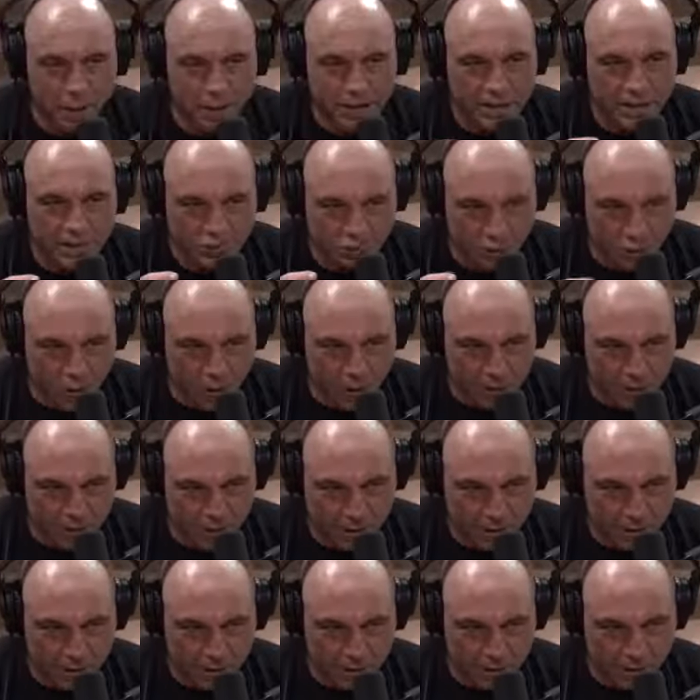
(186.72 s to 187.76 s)
inch square,
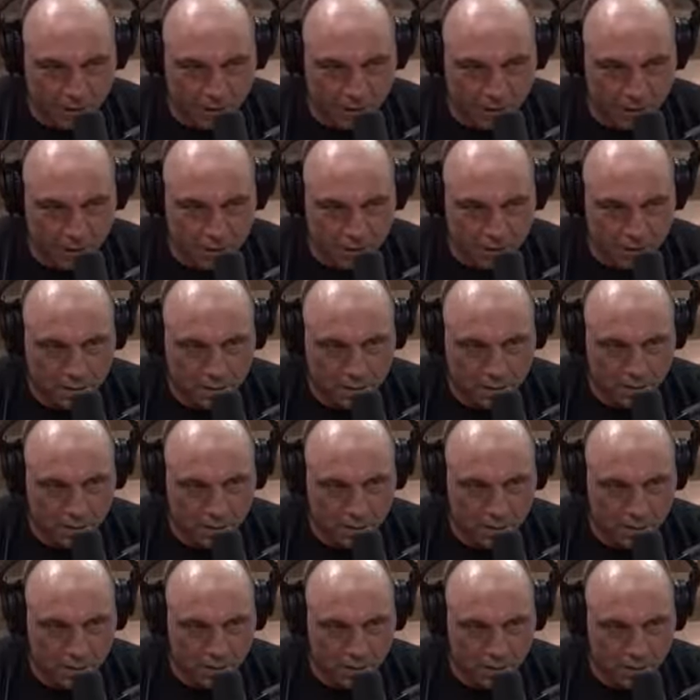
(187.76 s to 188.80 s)

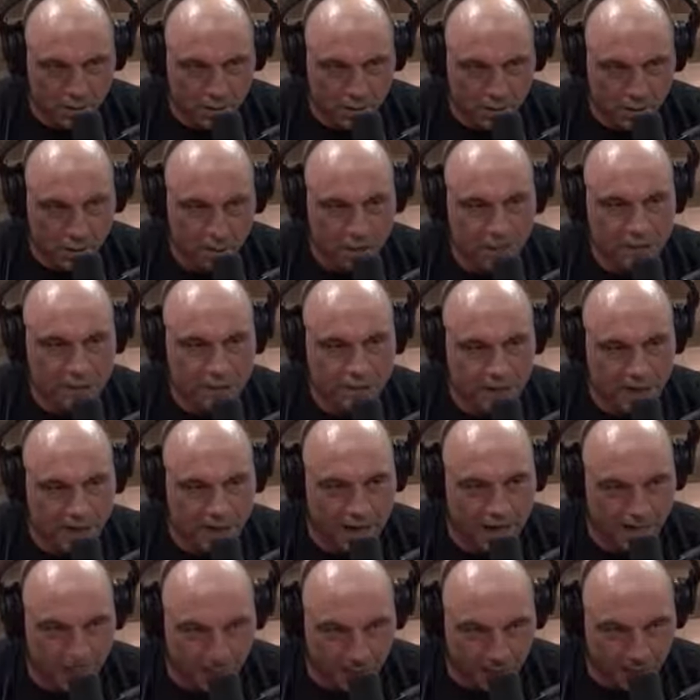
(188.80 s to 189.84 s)
or 1 inch in
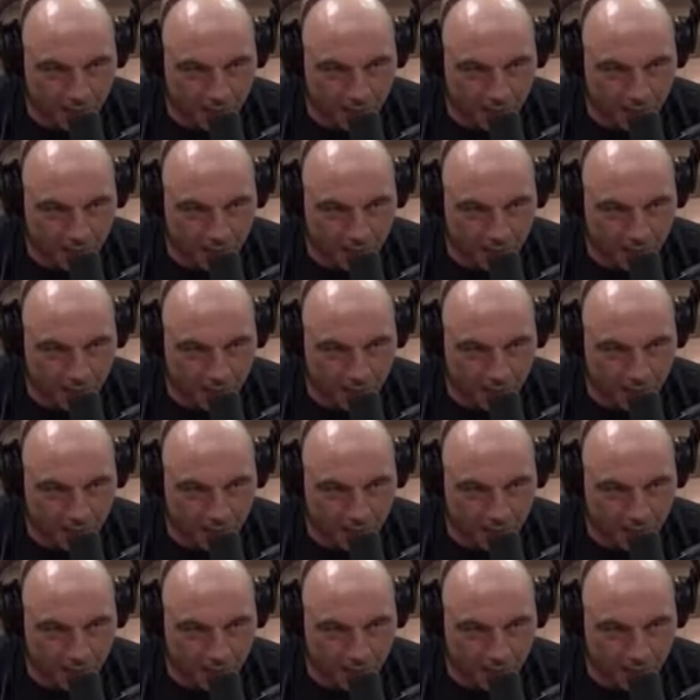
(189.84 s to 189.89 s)
diameter.